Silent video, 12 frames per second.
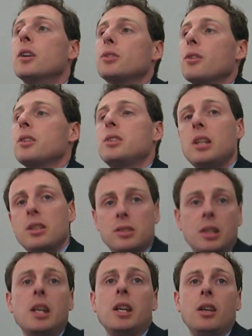So the
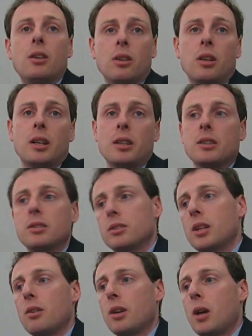TC could look at this and
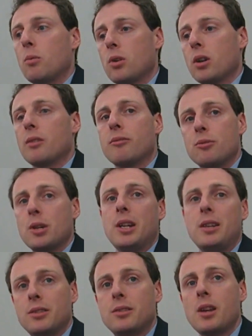say, okay, we're going to
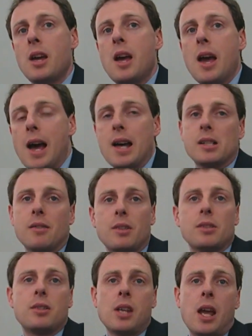freeze as of
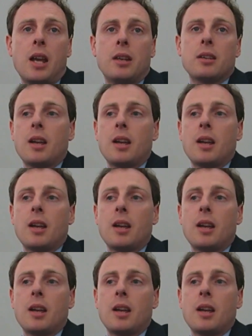this date,